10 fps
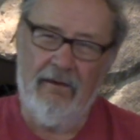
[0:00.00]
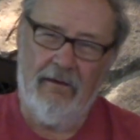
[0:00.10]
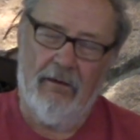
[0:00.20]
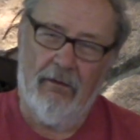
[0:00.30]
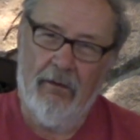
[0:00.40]

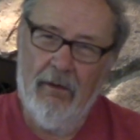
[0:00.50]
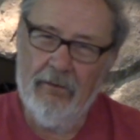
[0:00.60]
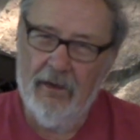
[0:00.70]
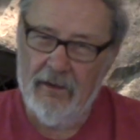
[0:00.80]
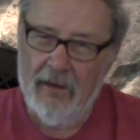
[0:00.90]
you know,
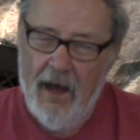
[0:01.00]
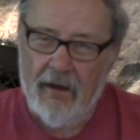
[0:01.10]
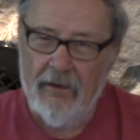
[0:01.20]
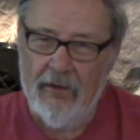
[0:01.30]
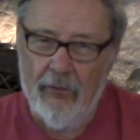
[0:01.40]
the
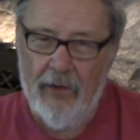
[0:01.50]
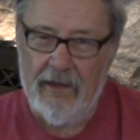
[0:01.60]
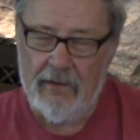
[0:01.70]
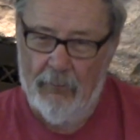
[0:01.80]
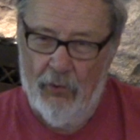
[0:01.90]
longer you
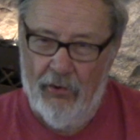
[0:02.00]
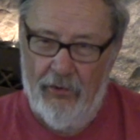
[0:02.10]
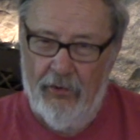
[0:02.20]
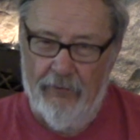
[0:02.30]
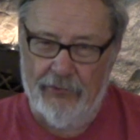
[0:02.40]
wait, the more
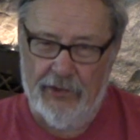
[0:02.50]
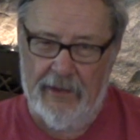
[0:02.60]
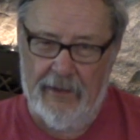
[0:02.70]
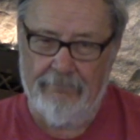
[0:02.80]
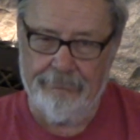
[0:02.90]
nervous you
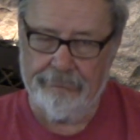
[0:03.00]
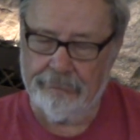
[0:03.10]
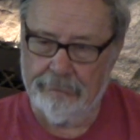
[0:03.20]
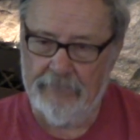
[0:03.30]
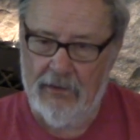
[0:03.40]
get.
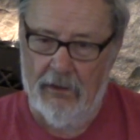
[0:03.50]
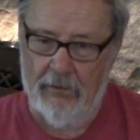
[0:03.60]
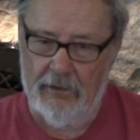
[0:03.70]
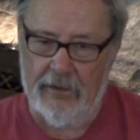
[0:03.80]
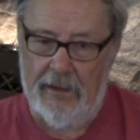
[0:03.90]
You know,
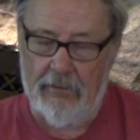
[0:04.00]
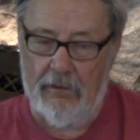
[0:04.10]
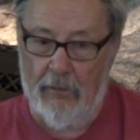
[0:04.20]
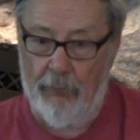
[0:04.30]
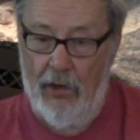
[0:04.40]
you're getting
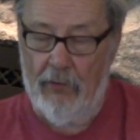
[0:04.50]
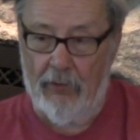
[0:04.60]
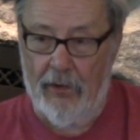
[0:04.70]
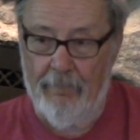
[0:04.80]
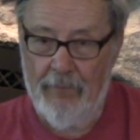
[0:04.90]
to the point
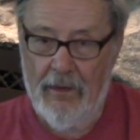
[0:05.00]
where